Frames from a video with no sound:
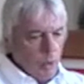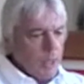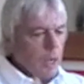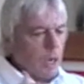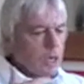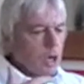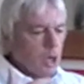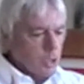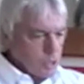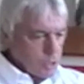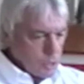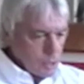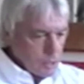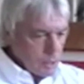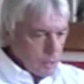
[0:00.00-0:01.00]
are
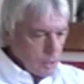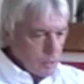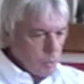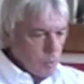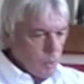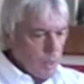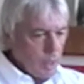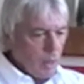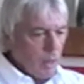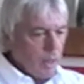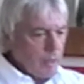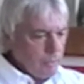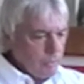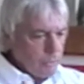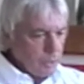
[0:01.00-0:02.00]
consciousness, we
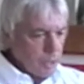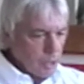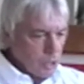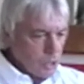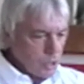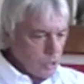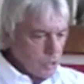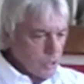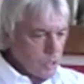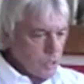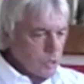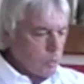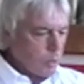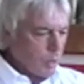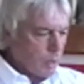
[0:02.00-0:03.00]
are infinite
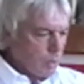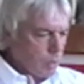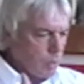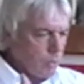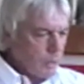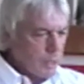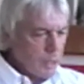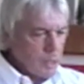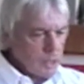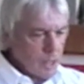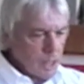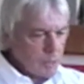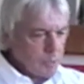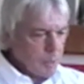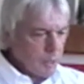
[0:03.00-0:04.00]
consciousness, we are all that is,
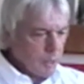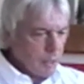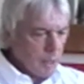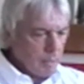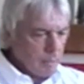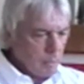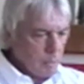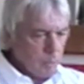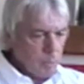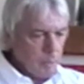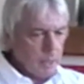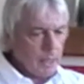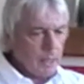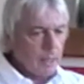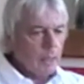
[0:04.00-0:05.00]
has been, and ever will
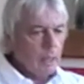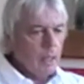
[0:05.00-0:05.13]
be.